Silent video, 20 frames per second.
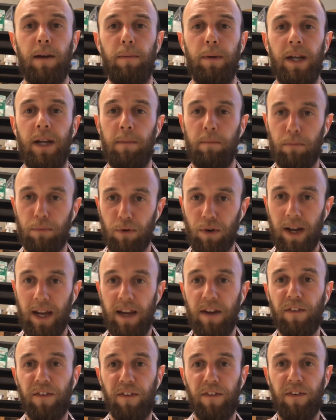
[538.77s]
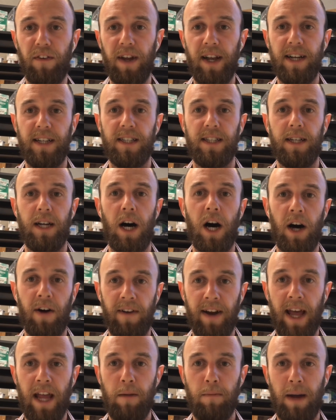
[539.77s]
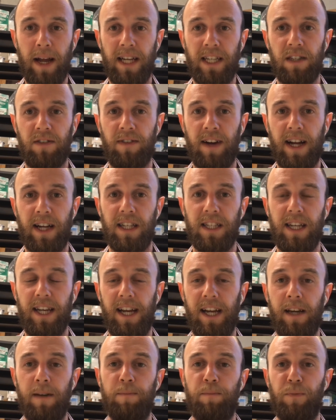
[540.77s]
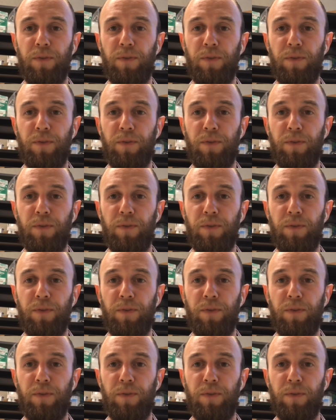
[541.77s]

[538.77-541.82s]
But in brief, it's an RNA-based vaccine.